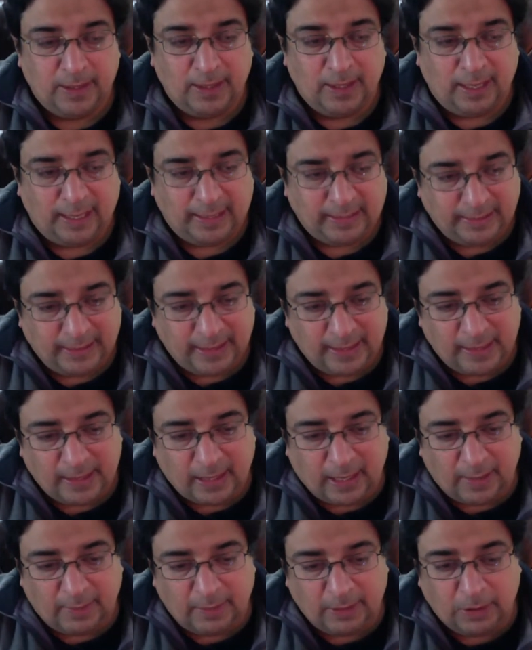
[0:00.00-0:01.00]
and then
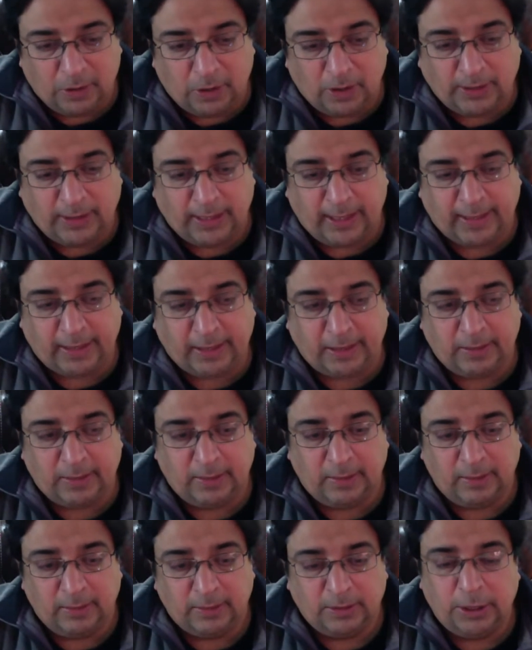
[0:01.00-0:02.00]
I will contact
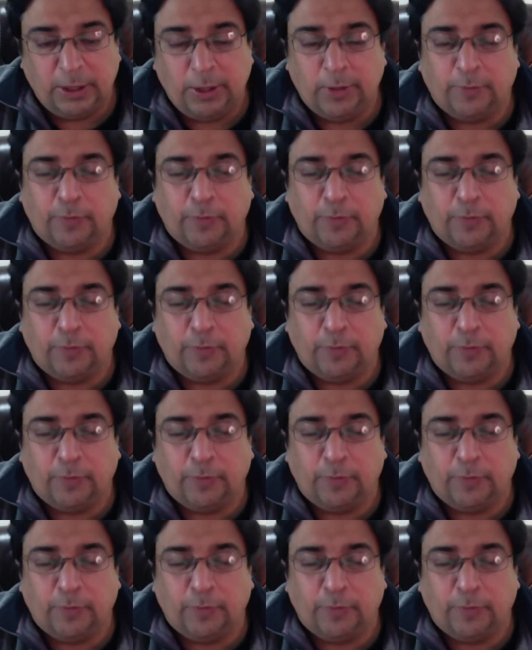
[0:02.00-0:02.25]
three or